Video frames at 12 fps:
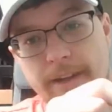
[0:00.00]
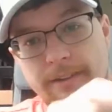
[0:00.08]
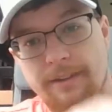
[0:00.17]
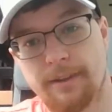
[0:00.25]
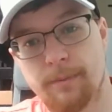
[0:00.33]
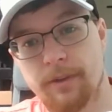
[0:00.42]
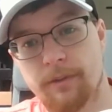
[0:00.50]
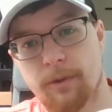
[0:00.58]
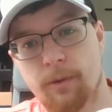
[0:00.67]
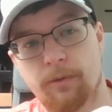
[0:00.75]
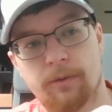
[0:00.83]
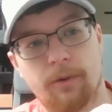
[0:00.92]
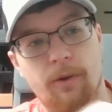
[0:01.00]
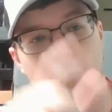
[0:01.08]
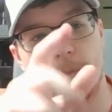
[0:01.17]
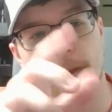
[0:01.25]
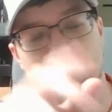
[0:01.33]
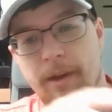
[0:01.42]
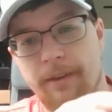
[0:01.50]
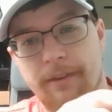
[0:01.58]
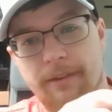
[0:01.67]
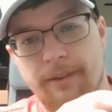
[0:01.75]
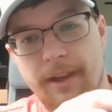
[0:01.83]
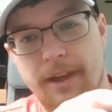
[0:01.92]
Demon Souls. They're all made by the
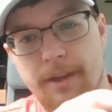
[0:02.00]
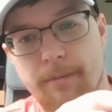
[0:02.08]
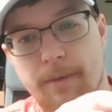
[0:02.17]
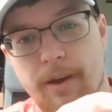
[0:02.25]
same